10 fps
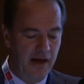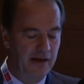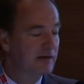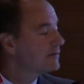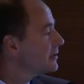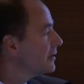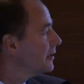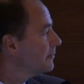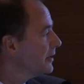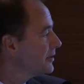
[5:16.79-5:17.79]
And it's
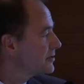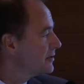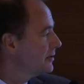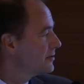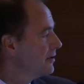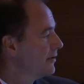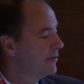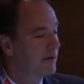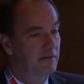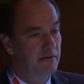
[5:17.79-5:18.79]
on
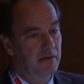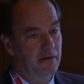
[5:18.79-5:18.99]
the